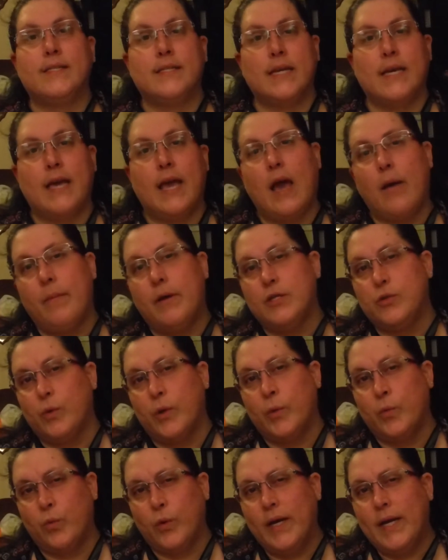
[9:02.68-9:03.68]
see how much
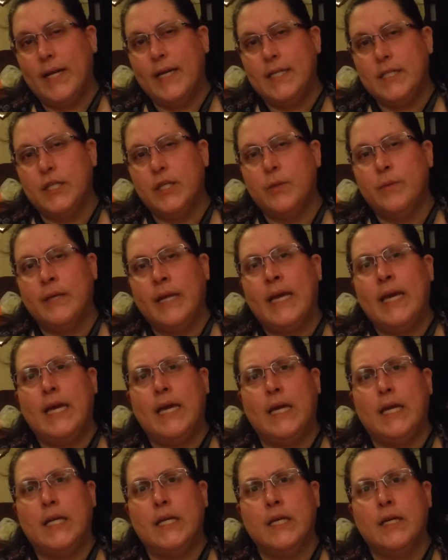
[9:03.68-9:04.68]
we really do
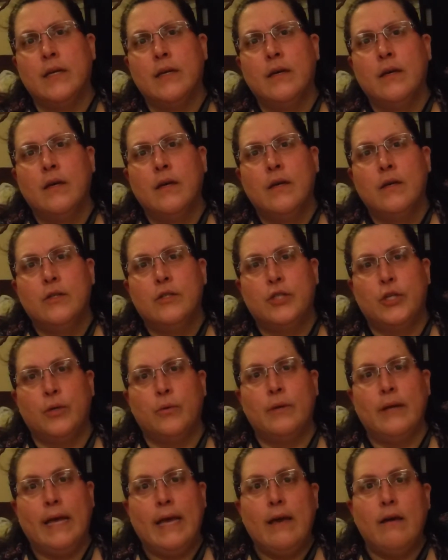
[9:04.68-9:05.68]
need
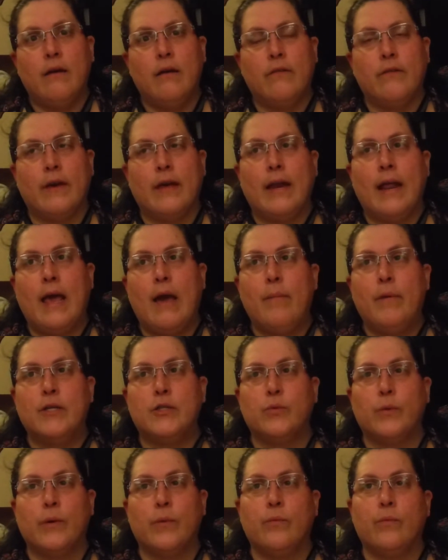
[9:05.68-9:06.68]
to live and how
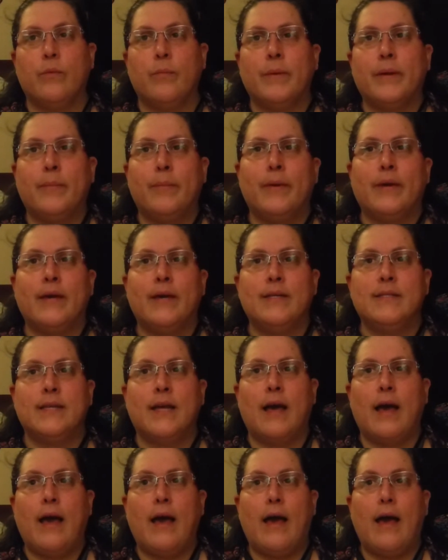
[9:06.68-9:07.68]
much we, I mean, because
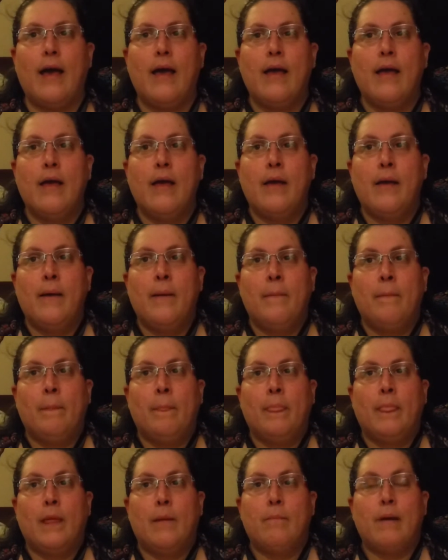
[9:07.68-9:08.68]
I, uh,
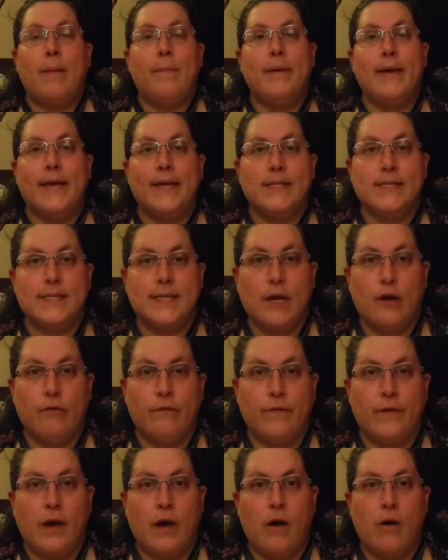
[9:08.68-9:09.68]
my biggest
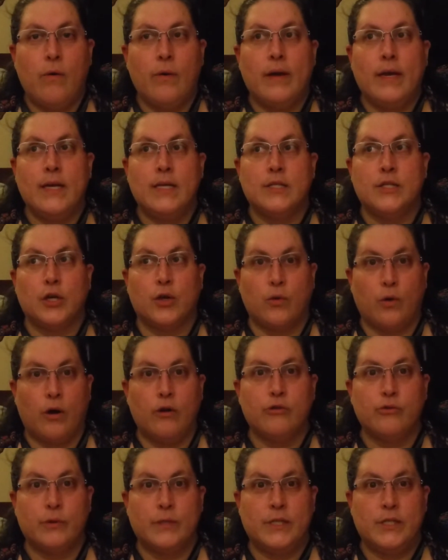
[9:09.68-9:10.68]
downfall is a
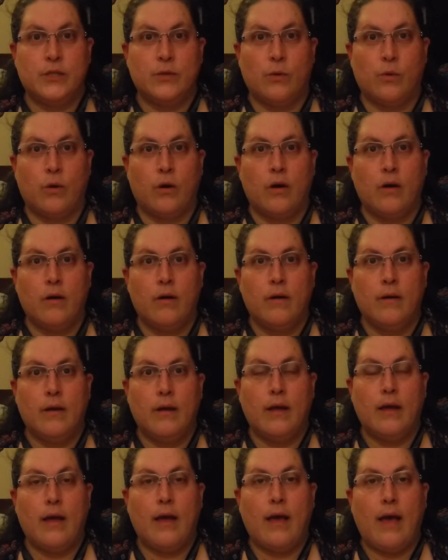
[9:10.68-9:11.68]
grocery store.
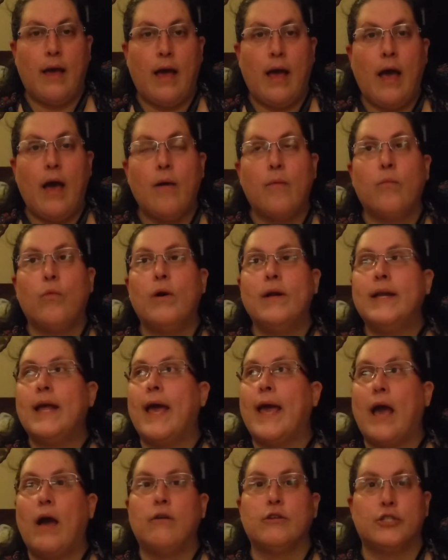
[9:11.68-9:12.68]
Uh, one
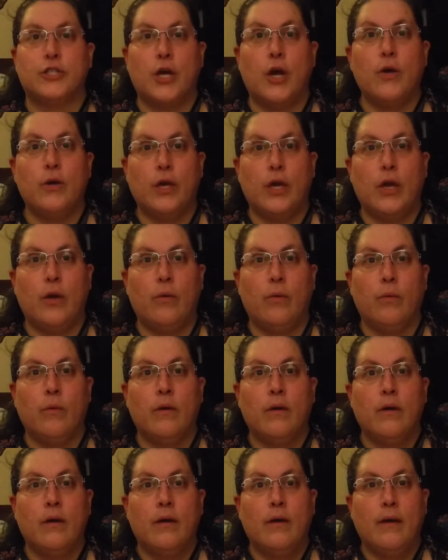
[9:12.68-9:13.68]
day I'll show you
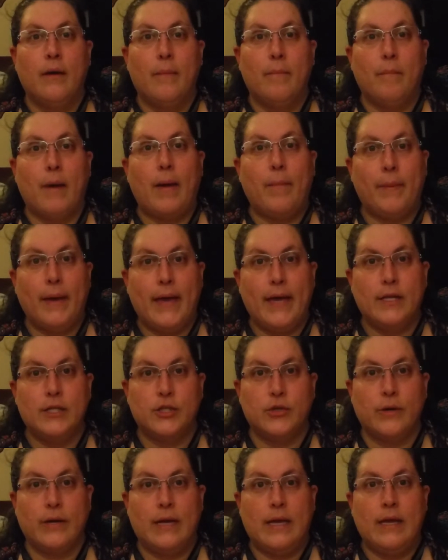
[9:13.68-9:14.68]
my
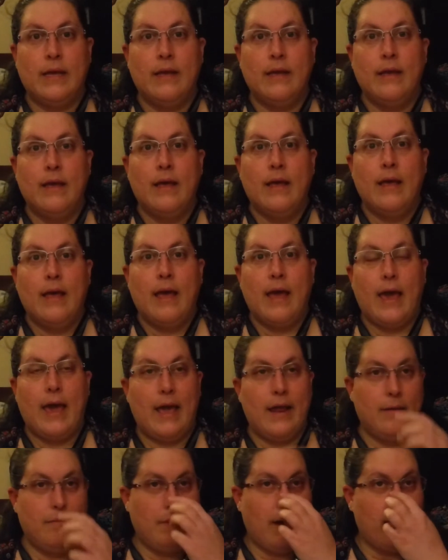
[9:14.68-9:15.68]
pantry
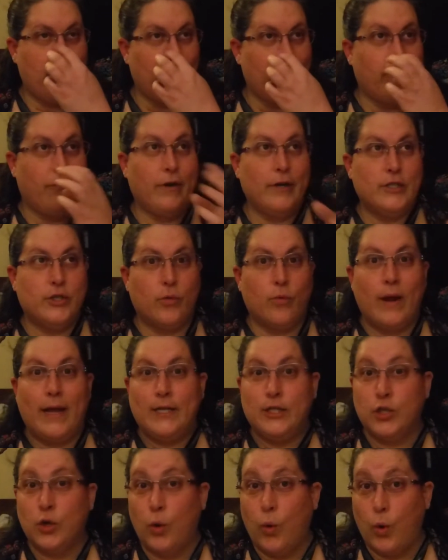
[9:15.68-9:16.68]
and my
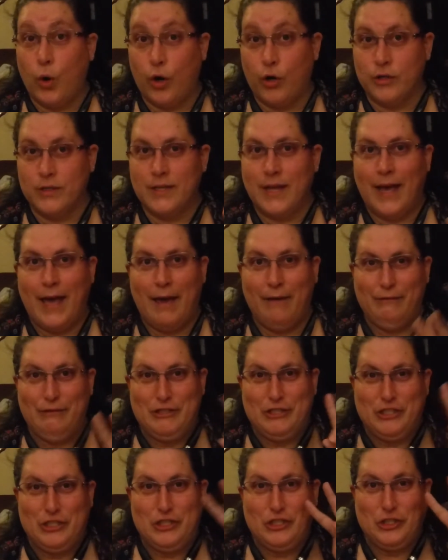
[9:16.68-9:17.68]
refrigerators. I
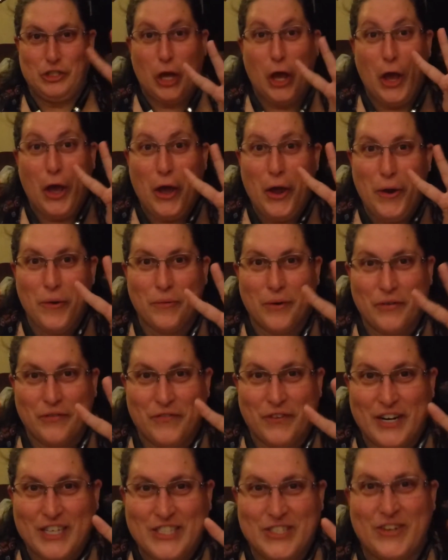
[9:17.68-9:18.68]
have two
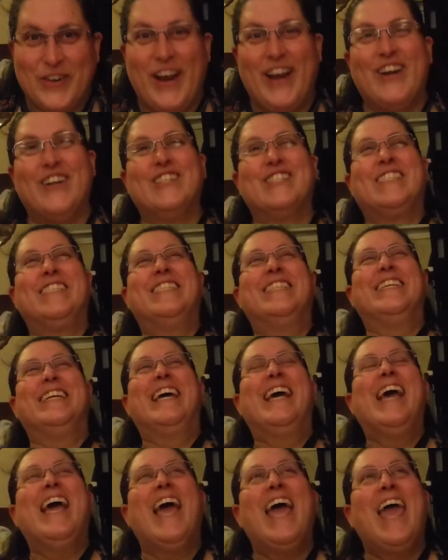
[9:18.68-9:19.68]
refrigerators
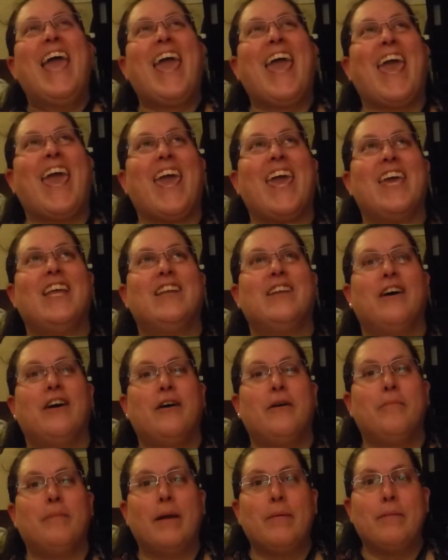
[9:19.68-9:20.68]
and
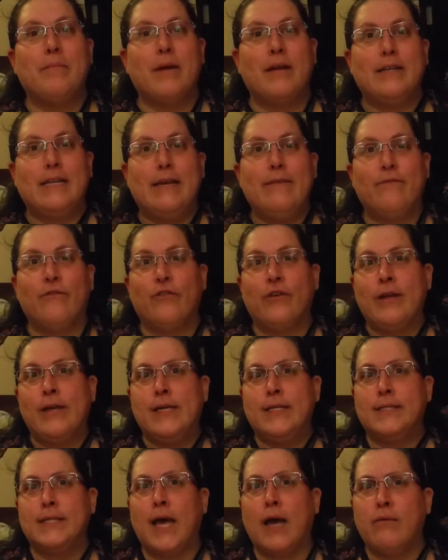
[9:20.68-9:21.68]
uh, maybe my deep
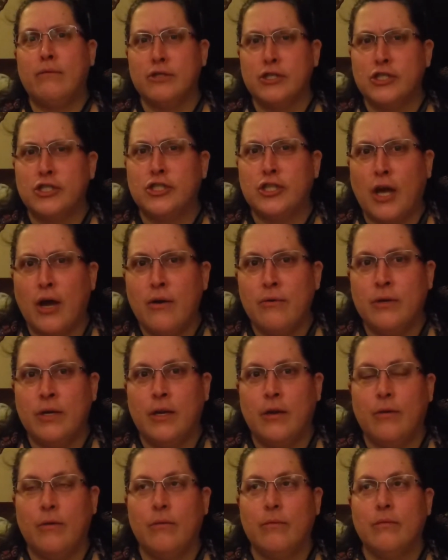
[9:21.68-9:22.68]
freeze. I will show
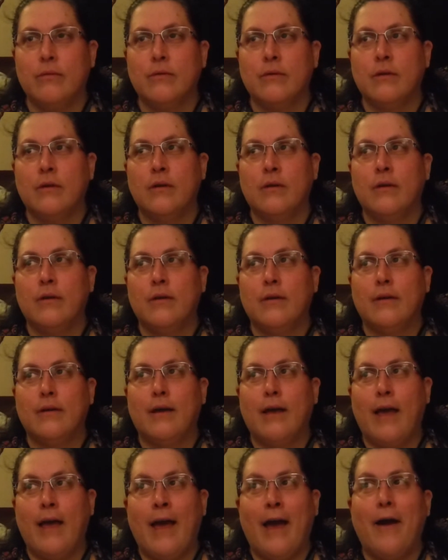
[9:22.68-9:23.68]
you
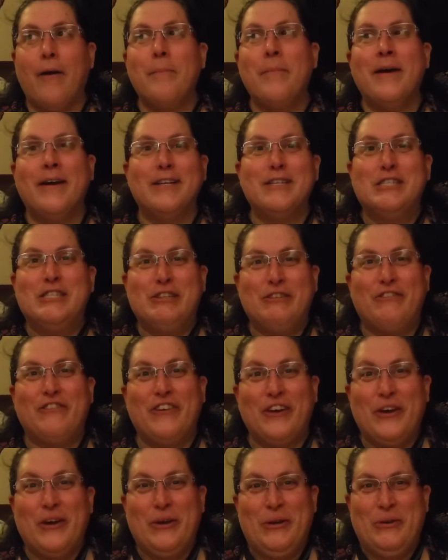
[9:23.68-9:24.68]
how much
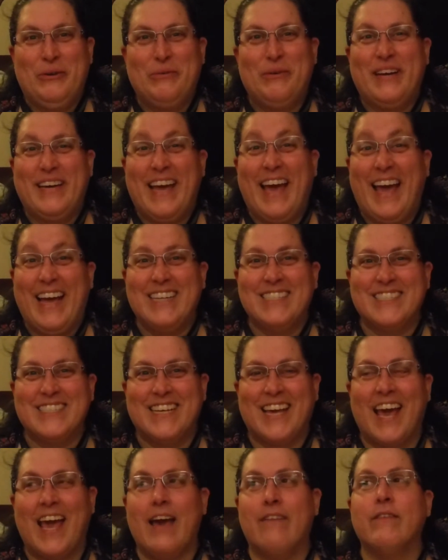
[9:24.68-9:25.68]
food we
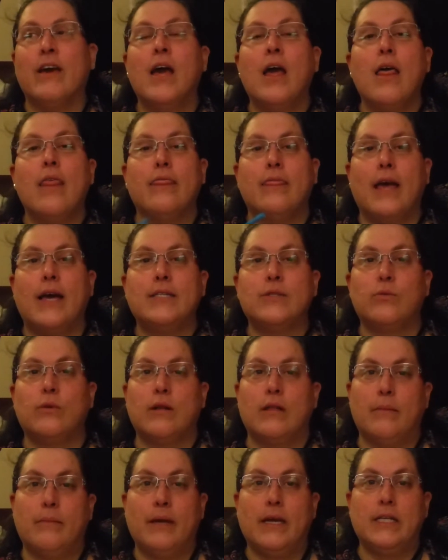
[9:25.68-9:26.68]
actually have. That's
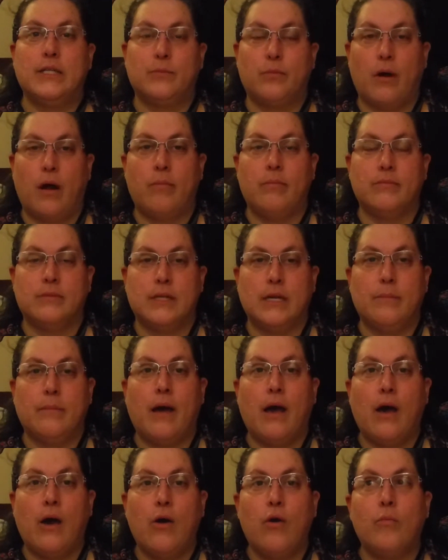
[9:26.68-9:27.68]
one of the biggest problems in
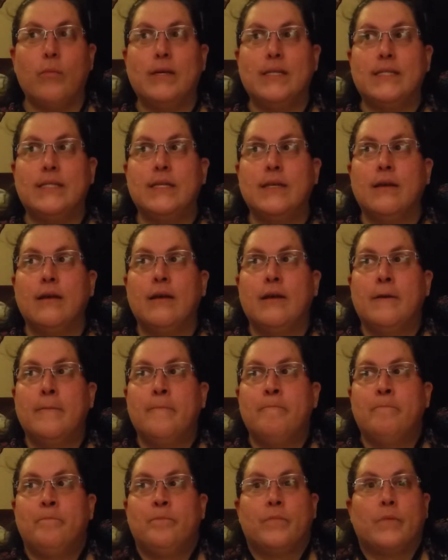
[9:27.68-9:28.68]
my home is
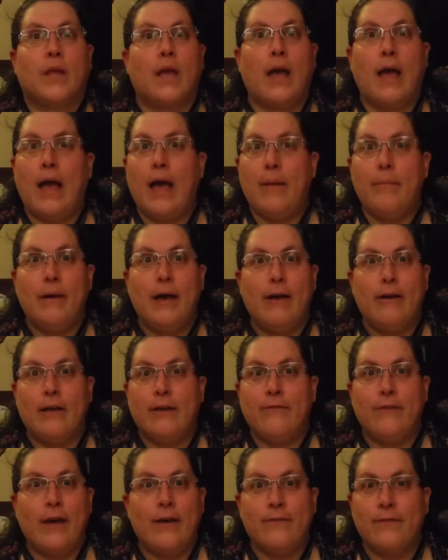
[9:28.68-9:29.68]
I buy,
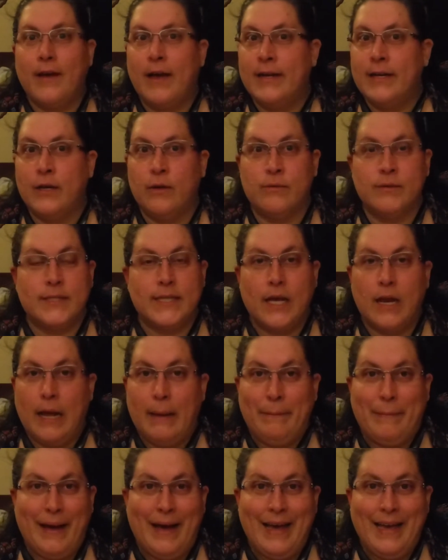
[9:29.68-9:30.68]
if I find it on sale,
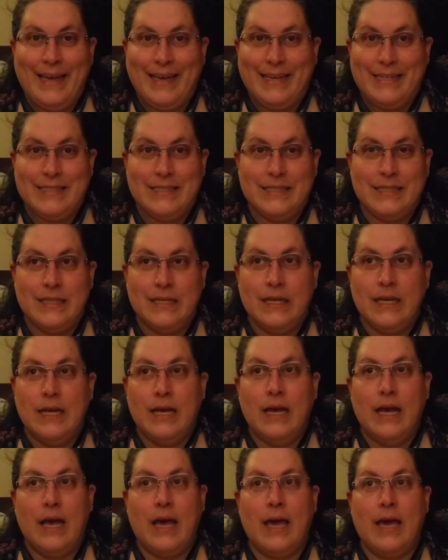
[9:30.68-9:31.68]
I buy it.
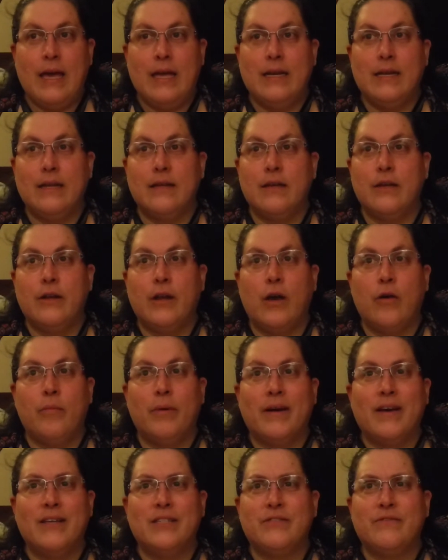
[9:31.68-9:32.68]
And, you know,
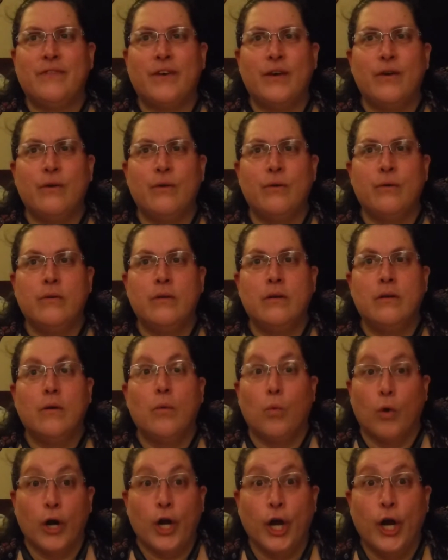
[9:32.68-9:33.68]
because food,
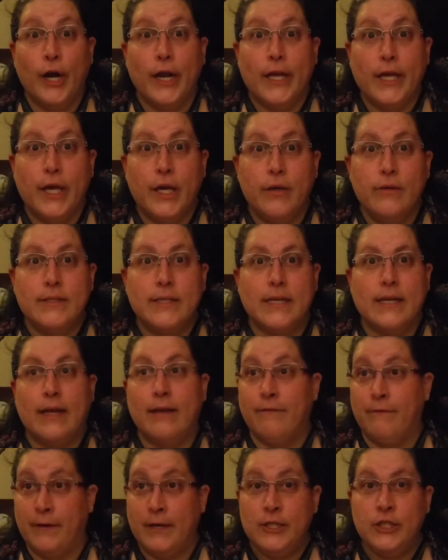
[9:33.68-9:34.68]
we're going to use
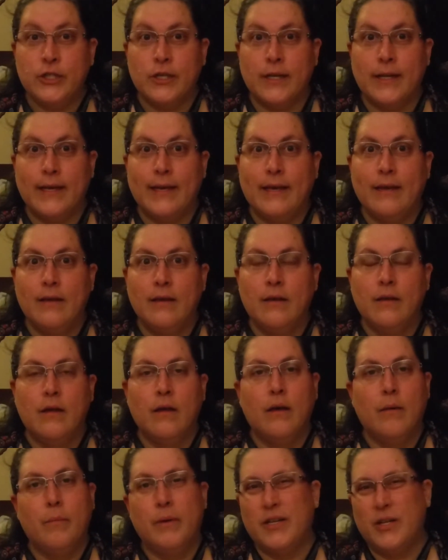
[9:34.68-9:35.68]
it eventually.
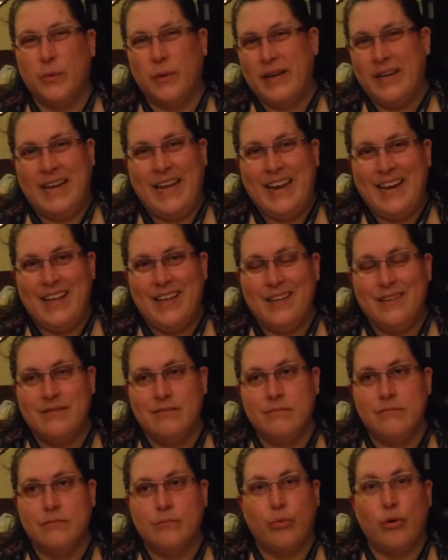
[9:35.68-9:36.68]
But do we need it?
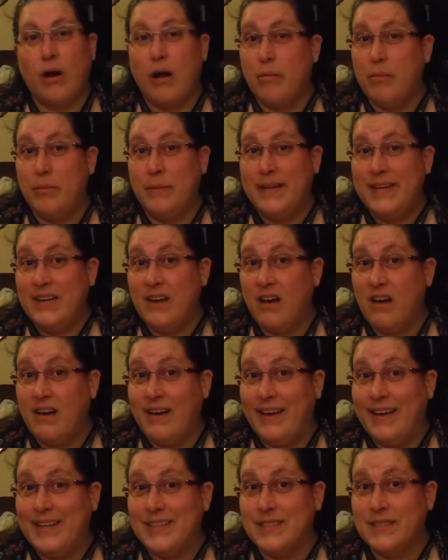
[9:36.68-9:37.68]
Probably
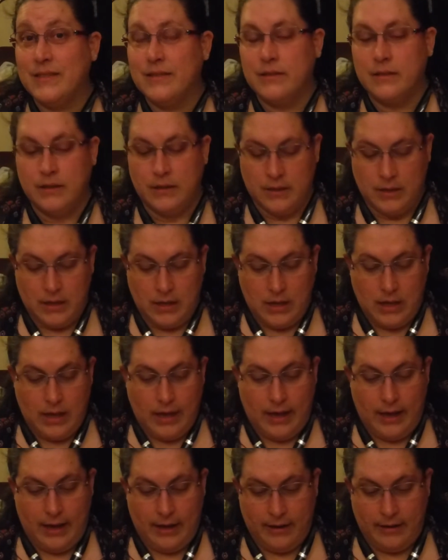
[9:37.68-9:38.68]
not.
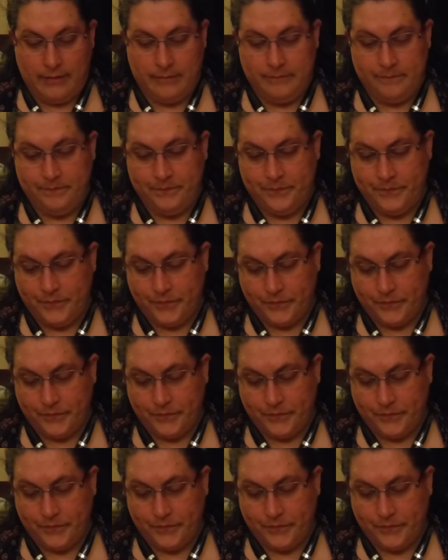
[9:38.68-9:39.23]
Um,